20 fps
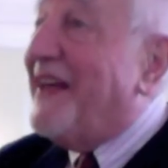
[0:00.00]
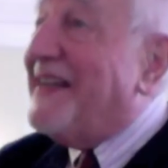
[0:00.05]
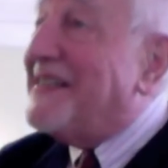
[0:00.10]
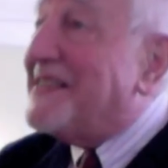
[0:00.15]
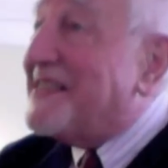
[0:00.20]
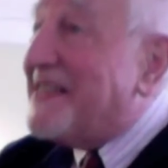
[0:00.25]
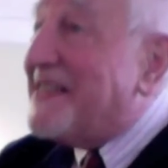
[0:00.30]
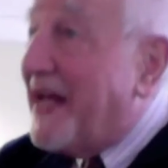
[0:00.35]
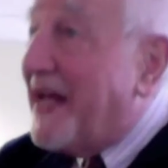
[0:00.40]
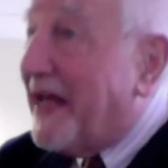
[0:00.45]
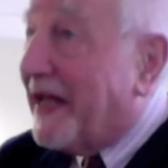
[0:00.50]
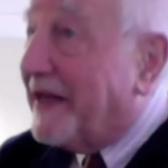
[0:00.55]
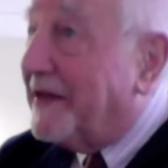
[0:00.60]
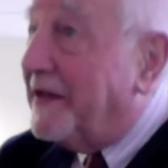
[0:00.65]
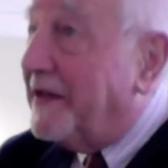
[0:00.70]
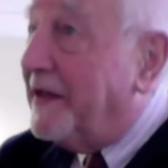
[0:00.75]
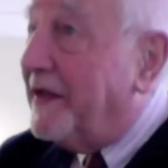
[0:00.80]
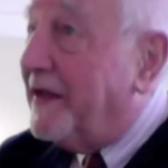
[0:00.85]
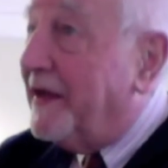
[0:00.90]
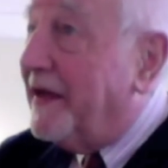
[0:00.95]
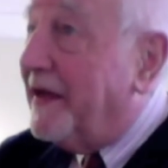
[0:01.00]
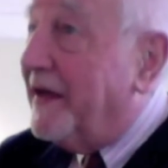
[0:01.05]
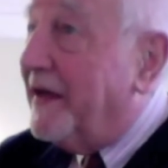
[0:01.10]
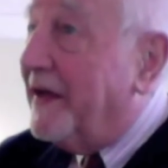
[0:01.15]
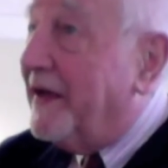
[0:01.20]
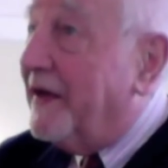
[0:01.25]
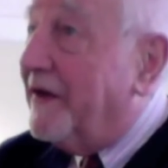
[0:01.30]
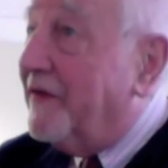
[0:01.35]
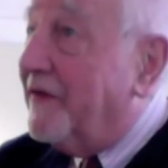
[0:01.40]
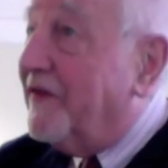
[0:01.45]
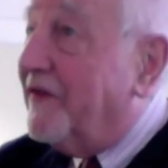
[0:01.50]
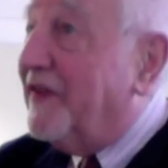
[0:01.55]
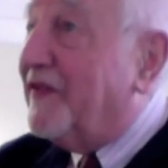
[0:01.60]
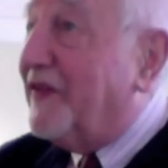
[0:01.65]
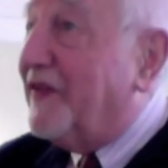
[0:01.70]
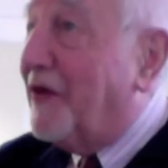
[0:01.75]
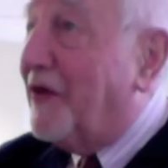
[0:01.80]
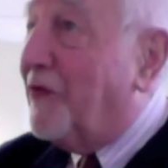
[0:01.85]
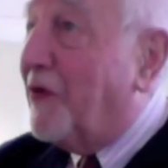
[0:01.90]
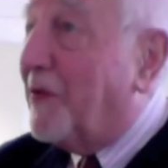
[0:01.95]
But they said
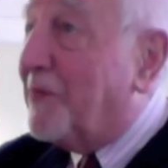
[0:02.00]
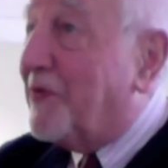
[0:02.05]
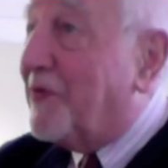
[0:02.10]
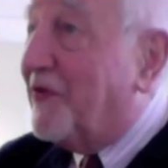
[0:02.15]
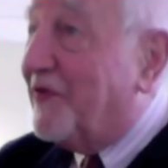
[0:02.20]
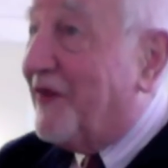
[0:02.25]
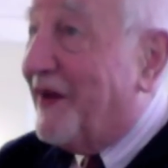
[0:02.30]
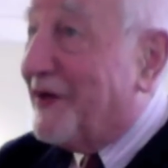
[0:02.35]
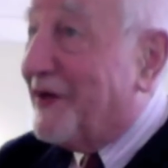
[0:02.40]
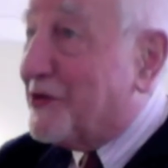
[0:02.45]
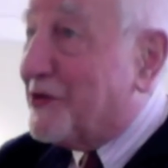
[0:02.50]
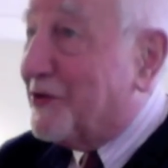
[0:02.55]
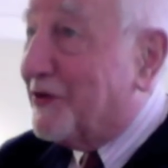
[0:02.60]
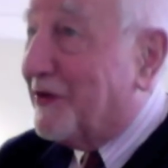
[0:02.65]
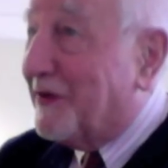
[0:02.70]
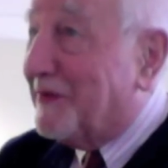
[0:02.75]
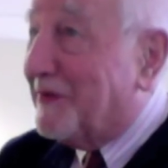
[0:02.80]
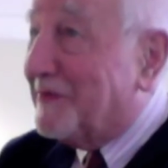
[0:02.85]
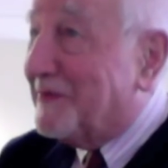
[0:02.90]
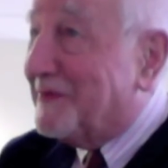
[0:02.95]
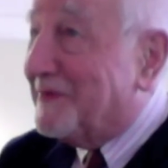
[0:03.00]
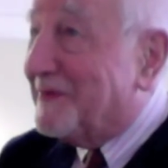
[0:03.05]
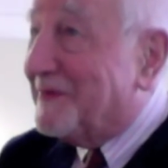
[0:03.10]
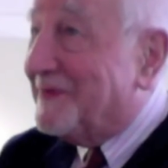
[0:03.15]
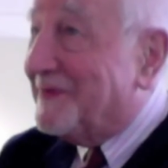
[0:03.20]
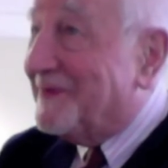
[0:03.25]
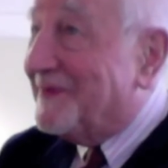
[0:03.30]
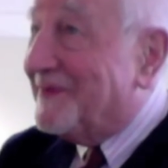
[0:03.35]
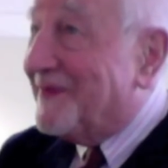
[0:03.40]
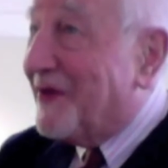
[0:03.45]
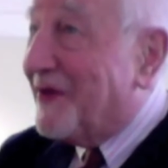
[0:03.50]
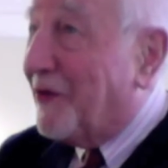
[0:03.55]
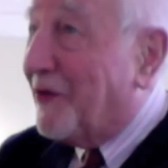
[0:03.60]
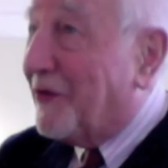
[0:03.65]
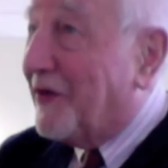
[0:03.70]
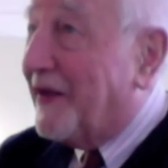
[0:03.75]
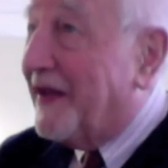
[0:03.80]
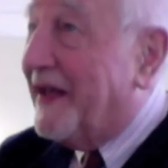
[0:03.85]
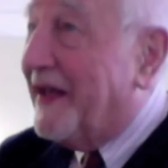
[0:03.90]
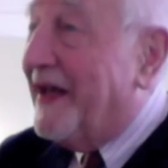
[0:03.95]
that they were professional
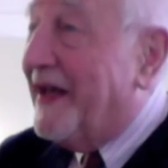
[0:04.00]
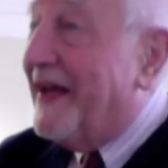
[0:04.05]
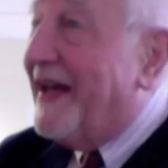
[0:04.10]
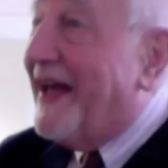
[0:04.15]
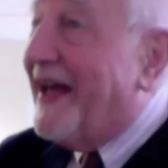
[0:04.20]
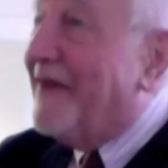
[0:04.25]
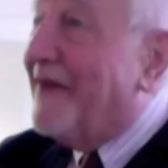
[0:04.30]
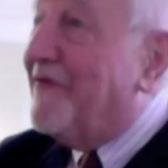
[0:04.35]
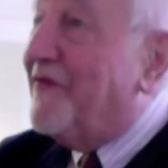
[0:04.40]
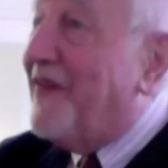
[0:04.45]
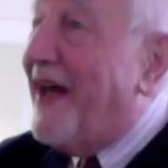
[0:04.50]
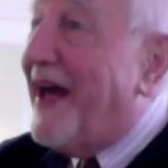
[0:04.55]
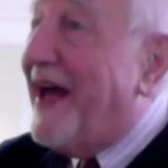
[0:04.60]
only.